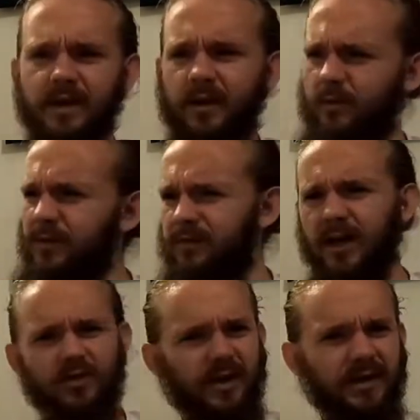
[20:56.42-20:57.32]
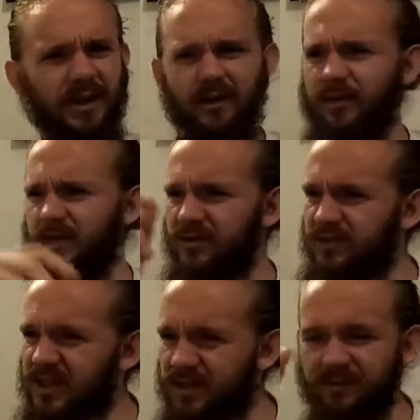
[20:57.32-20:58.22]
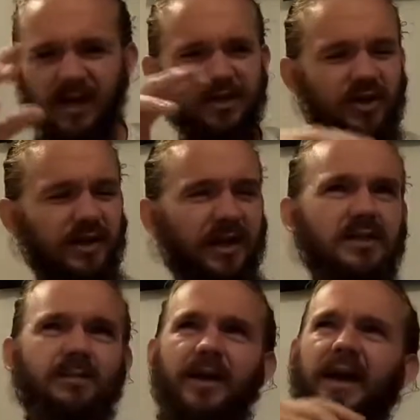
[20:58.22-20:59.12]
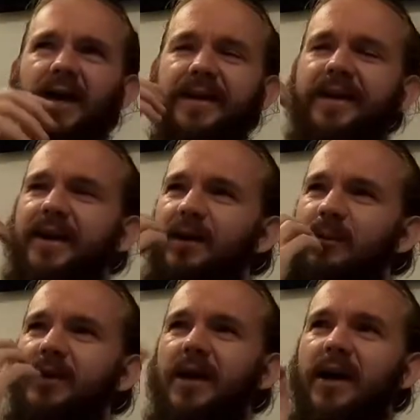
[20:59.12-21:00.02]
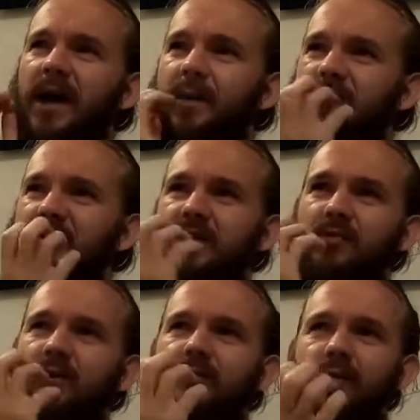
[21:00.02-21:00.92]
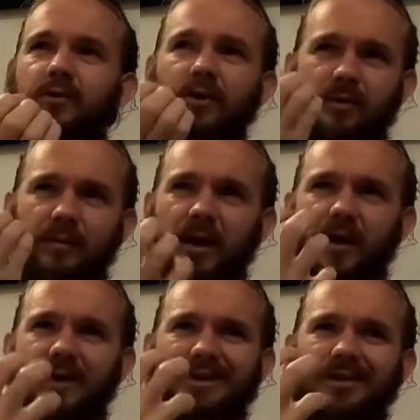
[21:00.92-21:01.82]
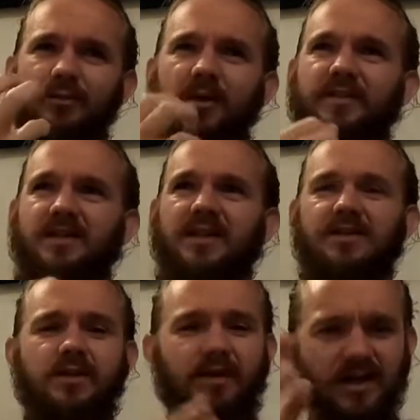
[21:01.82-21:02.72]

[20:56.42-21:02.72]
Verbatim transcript: yeah, wee fly trying to get, wee teeny fly trying to get into my can. But yeah, um, as I say, round the front curve of the palate, a nice little bit of a zesty